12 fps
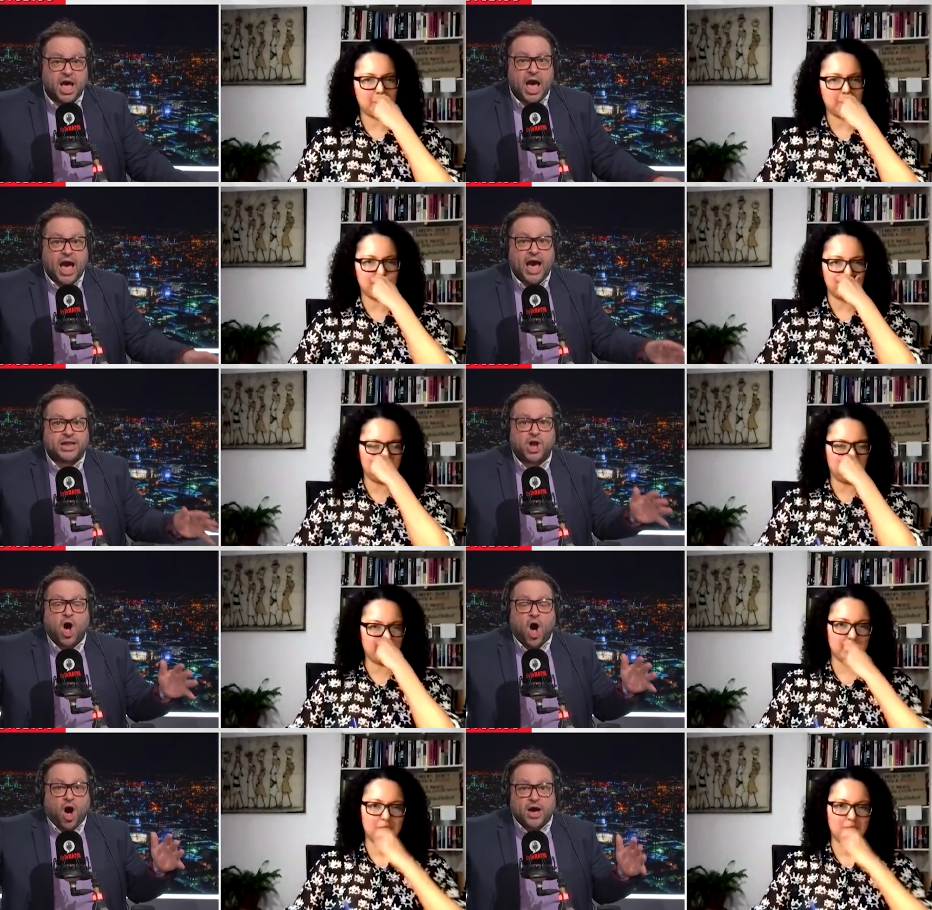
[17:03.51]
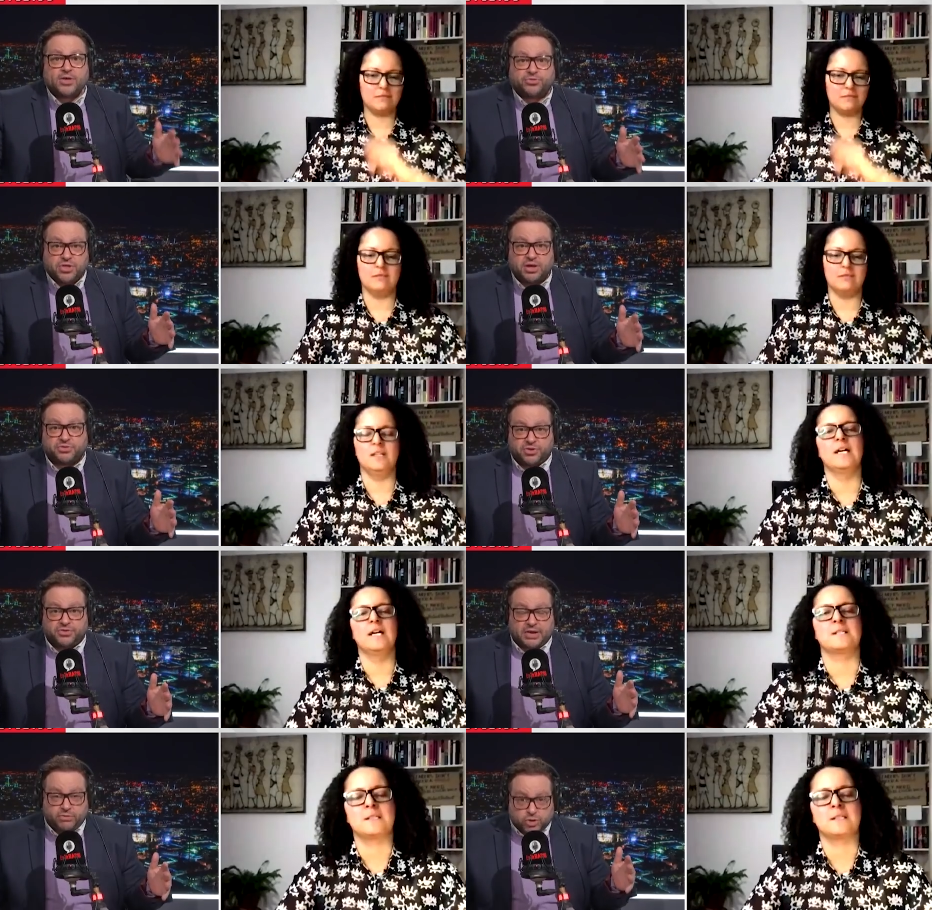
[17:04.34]
Speaker 1: Yes. And I think
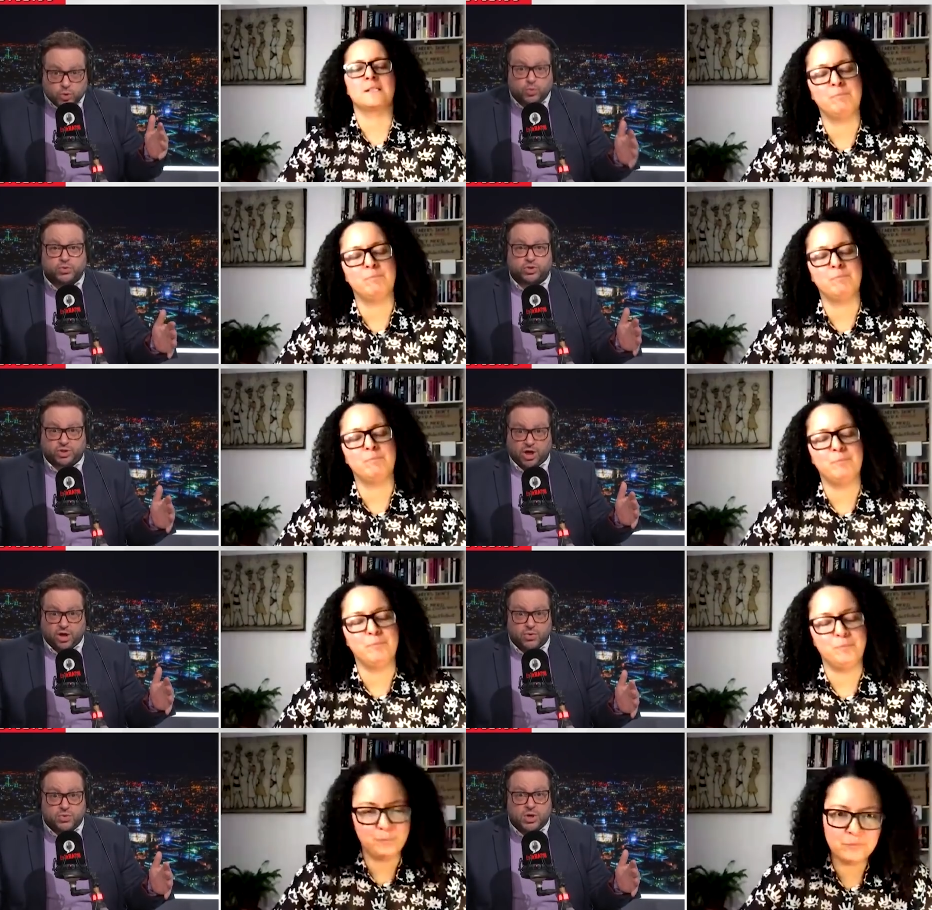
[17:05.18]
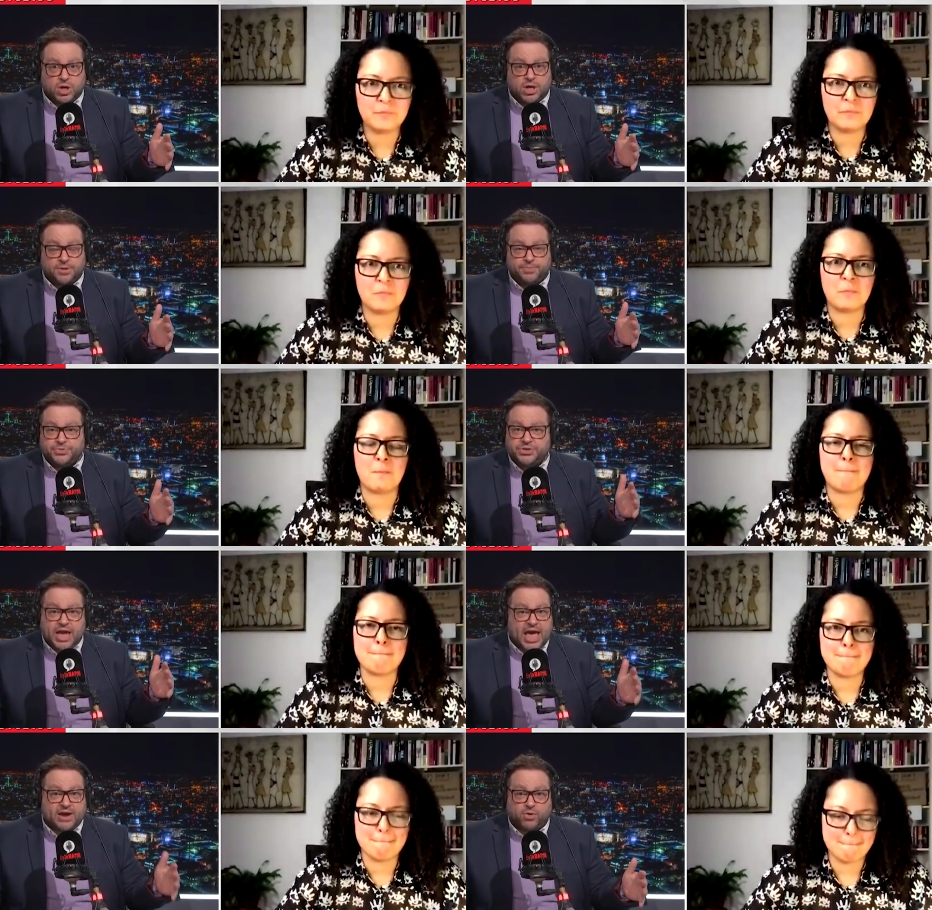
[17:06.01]
that there is also,
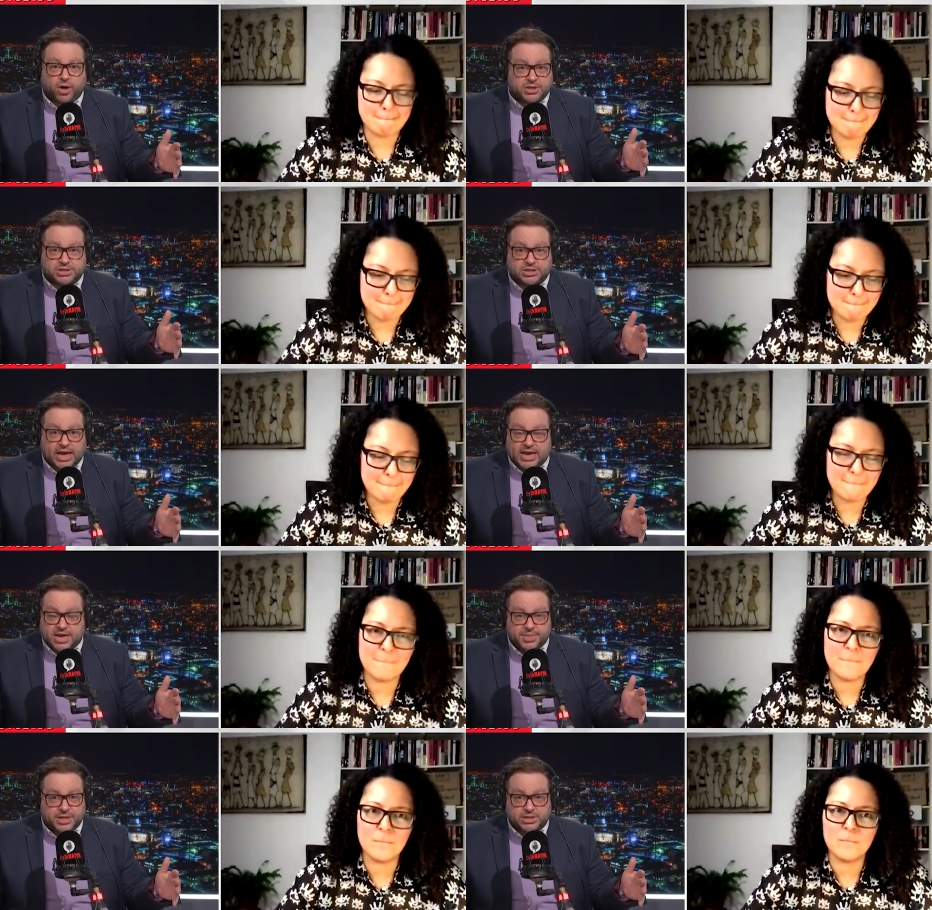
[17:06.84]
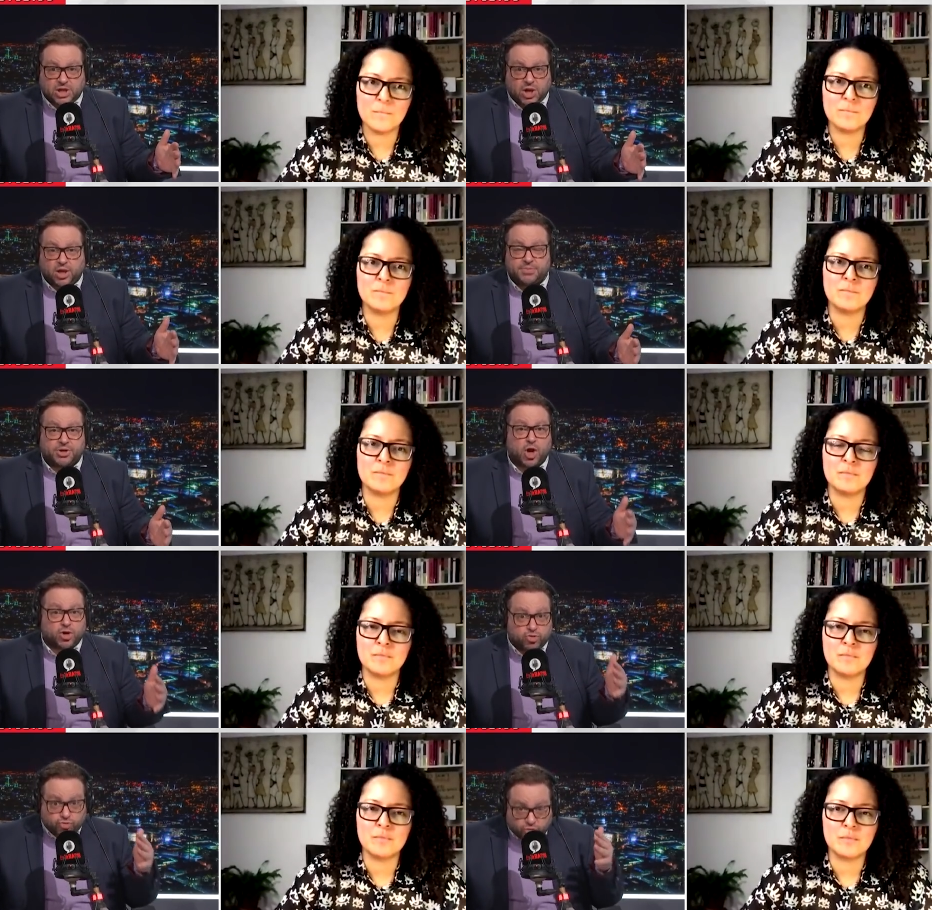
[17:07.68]
dare I say, in this
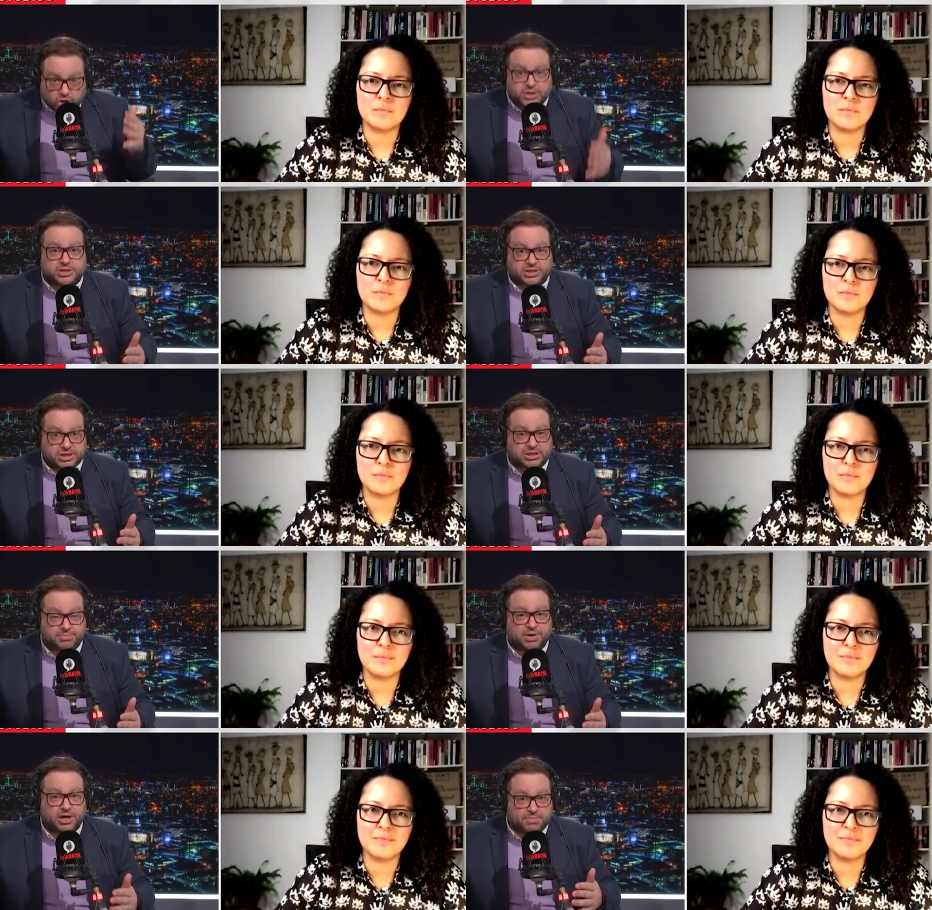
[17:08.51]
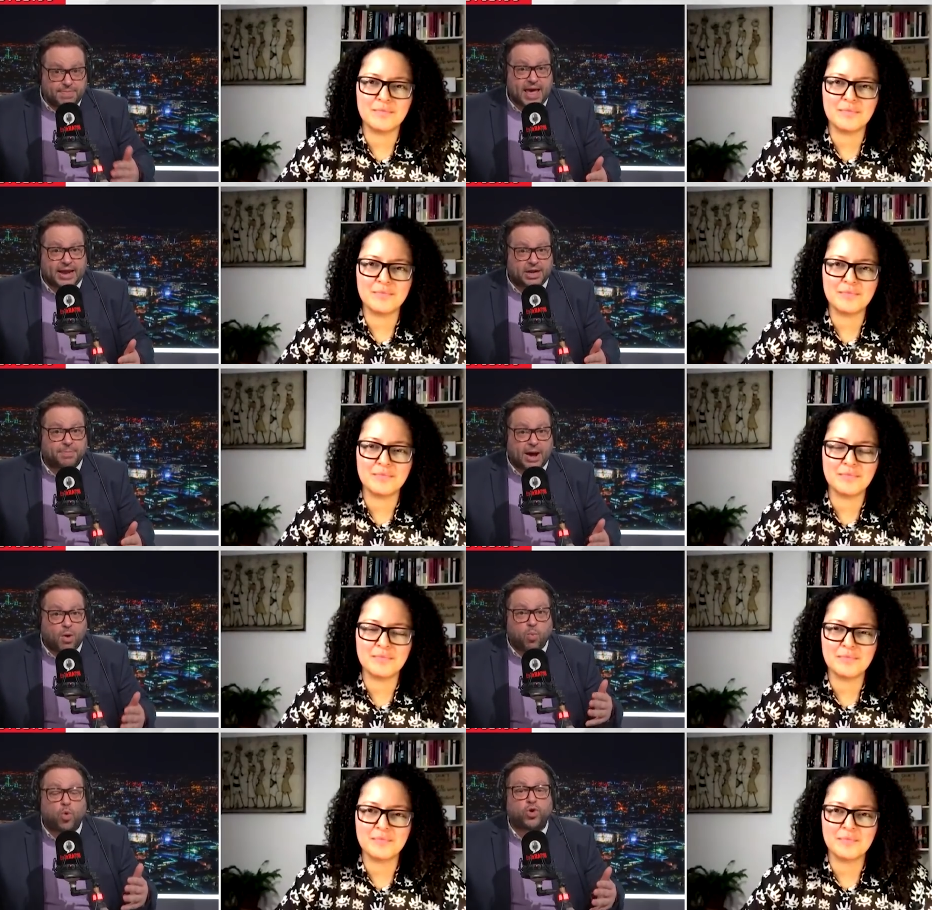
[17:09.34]
climate, a crisis among men
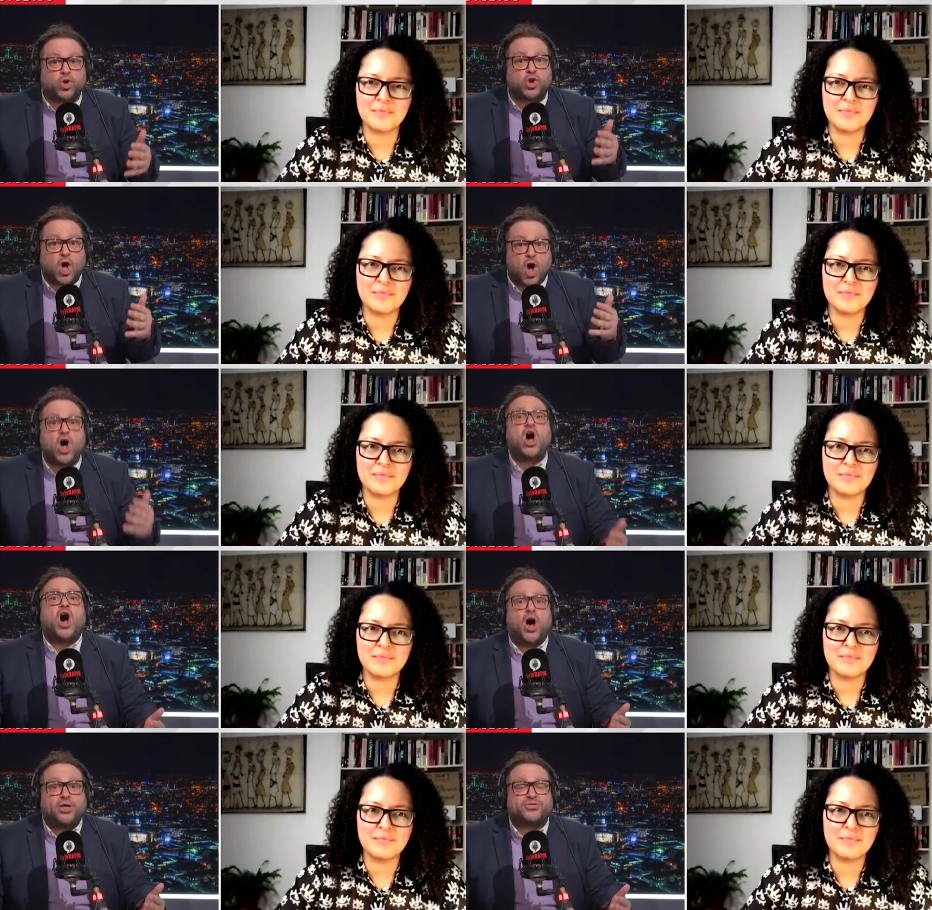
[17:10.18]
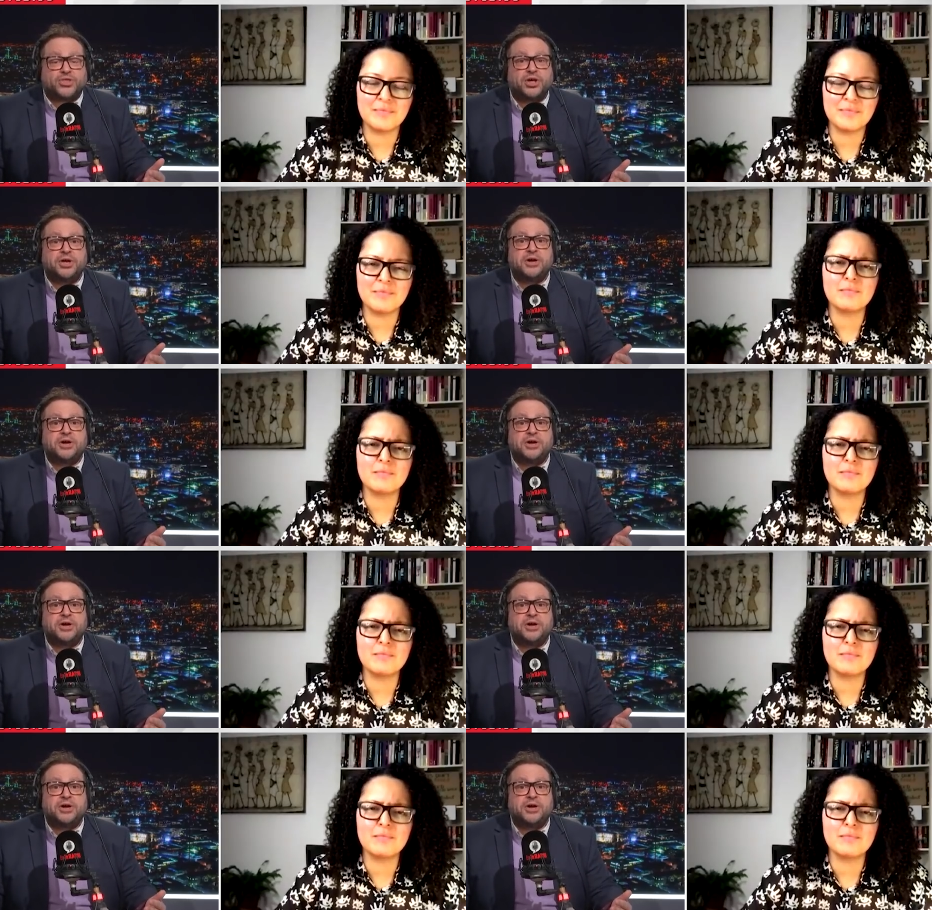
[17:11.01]
about what on earth